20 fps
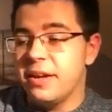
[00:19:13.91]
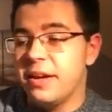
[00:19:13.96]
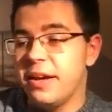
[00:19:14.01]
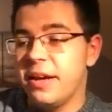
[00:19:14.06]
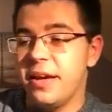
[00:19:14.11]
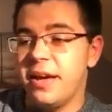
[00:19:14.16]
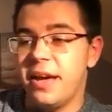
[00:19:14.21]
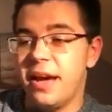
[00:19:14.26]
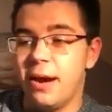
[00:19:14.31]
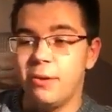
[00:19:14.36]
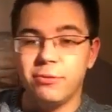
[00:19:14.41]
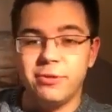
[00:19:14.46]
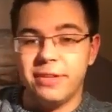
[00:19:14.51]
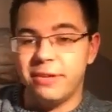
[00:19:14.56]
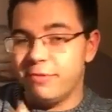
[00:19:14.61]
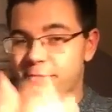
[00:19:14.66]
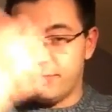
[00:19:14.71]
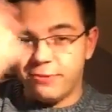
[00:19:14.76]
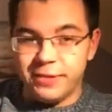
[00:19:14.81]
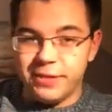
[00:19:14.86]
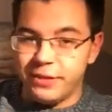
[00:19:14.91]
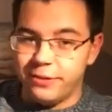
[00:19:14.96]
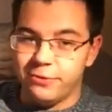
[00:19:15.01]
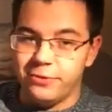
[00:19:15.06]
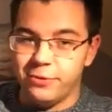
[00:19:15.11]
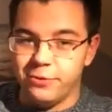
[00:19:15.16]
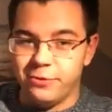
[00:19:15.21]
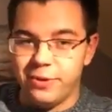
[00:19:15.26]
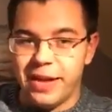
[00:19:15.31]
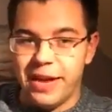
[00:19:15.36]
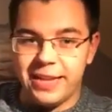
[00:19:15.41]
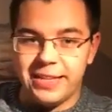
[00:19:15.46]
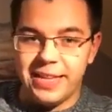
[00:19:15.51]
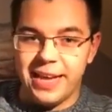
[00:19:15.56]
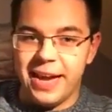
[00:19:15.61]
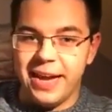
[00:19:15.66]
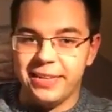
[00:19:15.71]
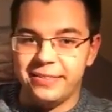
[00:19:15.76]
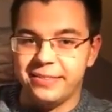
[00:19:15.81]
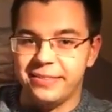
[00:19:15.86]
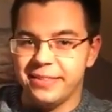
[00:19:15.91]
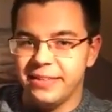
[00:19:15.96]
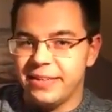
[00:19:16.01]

I would never think of you like that.